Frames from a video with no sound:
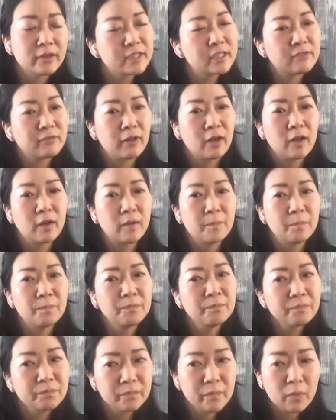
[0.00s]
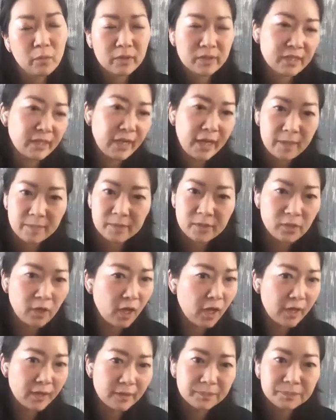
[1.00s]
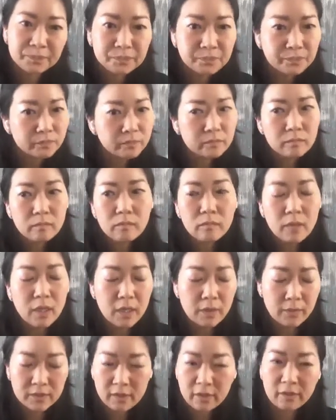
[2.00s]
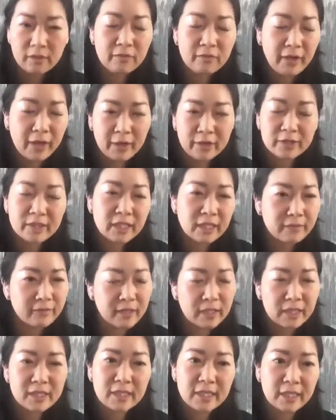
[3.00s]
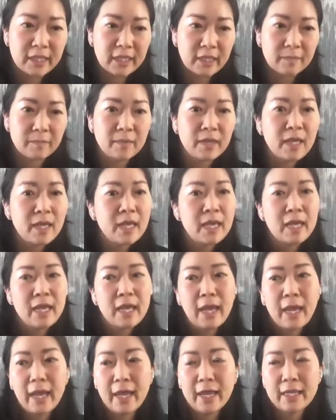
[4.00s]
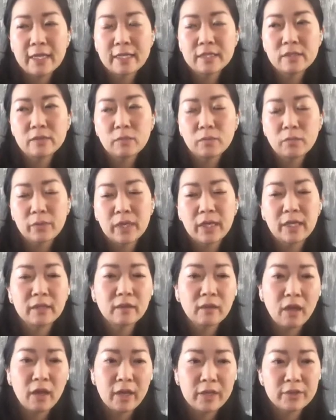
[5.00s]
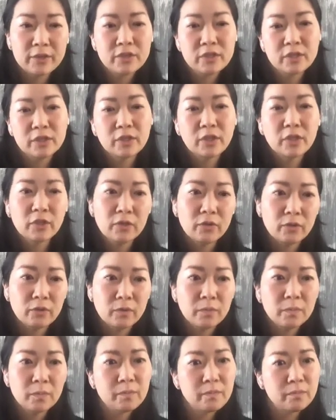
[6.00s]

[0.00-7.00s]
this from was at Amazon. I was on the Fire TV team, and we had launched a new